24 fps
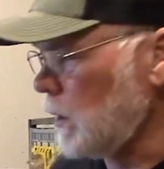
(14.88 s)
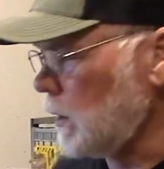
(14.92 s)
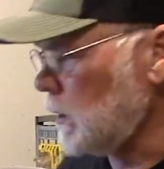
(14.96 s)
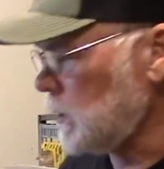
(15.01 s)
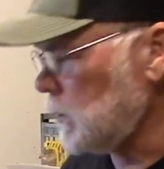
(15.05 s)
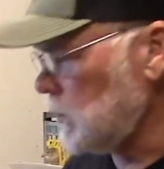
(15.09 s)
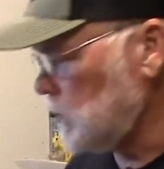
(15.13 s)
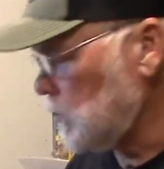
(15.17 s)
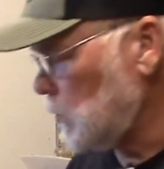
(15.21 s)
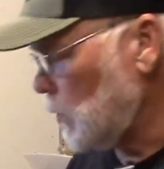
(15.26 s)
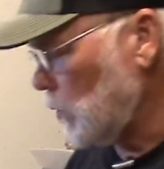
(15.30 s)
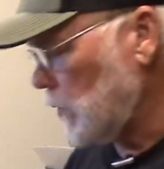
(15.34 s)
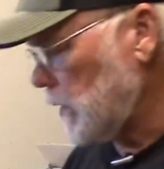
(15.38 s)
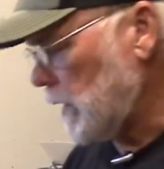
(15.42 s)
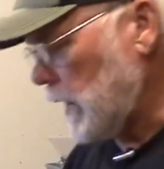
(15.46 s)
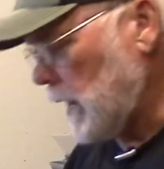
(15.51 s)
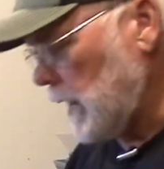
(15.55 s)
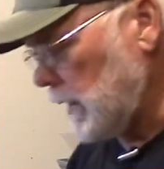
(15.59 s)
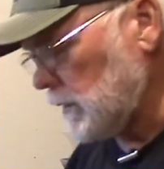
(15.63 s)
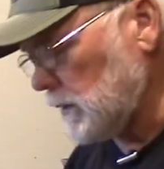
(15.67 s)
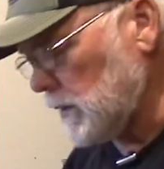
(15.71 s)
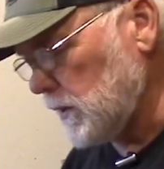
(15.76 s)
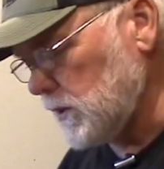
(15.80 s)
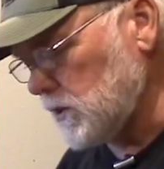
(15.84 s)
you know that
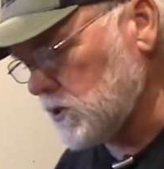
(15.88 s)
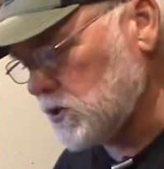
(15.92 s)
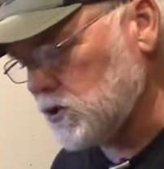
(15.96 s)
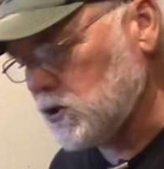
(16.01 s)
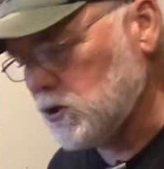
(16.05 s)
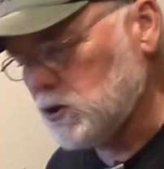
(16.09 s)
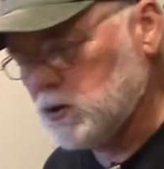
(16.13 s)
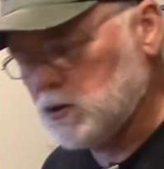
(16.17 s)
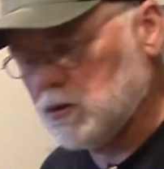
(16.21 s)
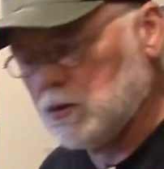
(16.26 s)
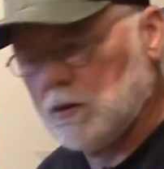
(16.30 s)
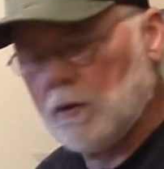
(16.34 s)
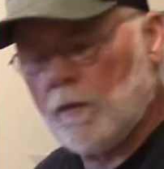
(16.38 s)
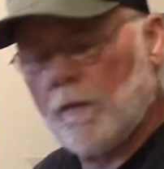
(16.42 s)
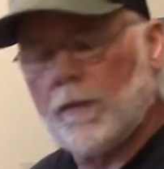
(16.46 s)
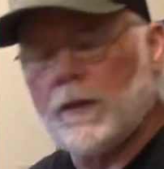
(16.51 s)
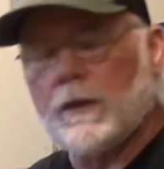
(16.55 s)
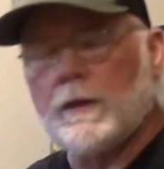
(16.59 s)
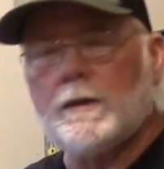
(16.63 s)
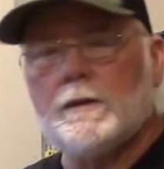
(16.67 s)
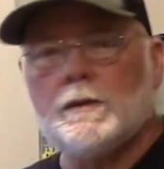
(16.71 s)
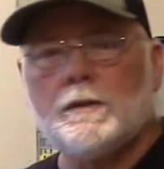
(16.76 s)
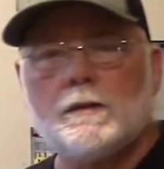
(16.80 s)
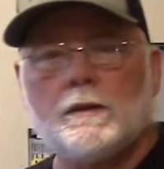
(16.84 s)
I like to
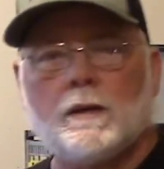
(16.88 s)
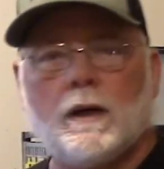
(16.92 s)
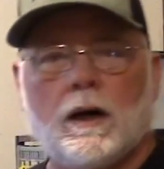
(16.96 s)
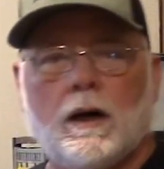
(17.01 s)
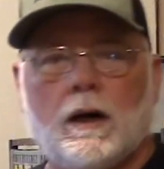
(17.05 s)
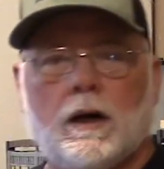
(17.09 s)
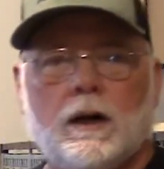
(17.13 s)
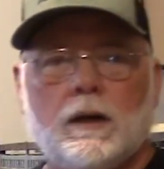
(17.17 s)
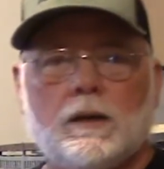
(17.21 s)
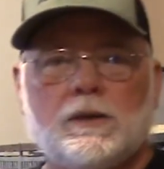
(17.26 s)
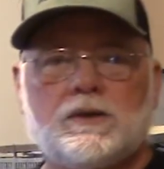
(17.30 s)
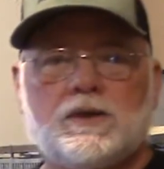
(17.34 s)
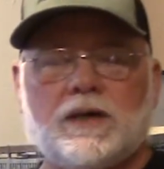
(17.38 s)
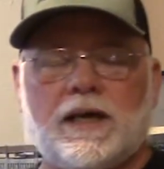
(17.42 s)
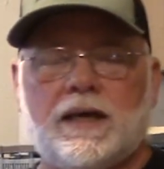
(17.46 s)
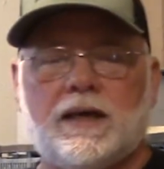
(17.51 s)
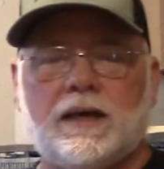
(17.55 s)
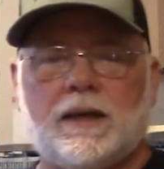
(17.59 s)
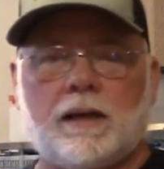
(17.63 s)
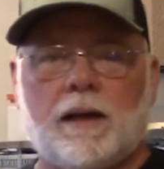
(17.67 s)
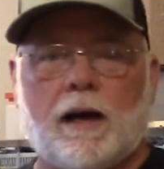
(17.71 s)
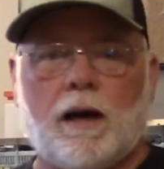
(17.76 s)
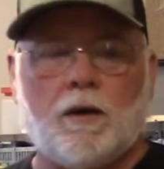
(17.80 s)
take